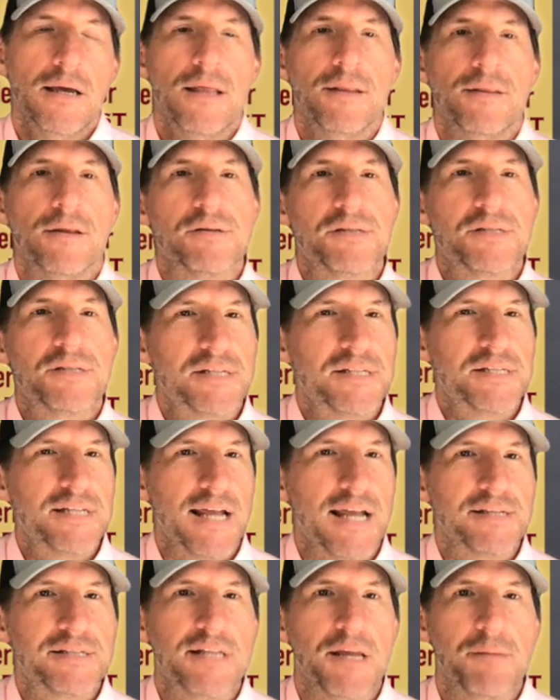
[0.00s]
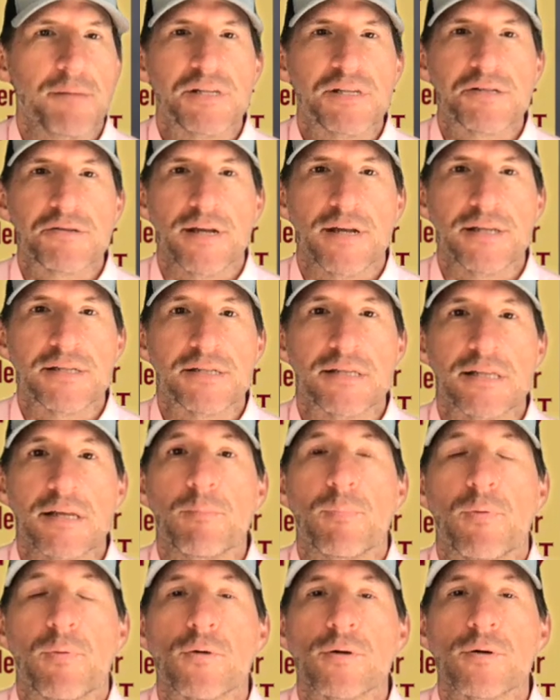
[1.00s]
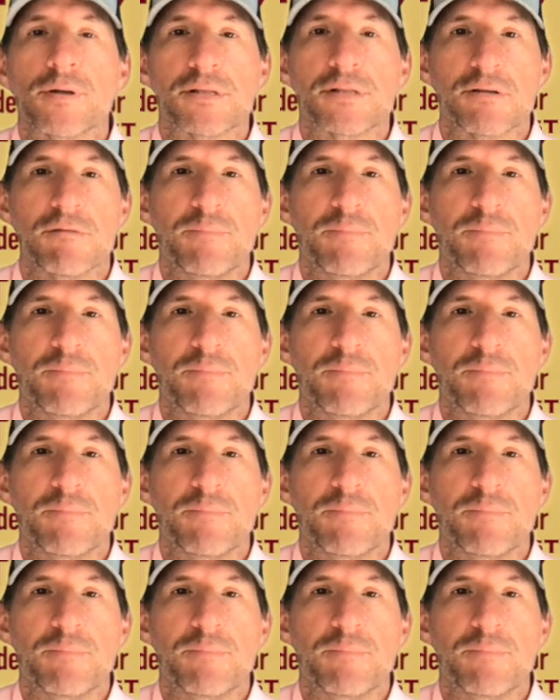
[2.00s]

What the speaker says: Their success demonstrates the importance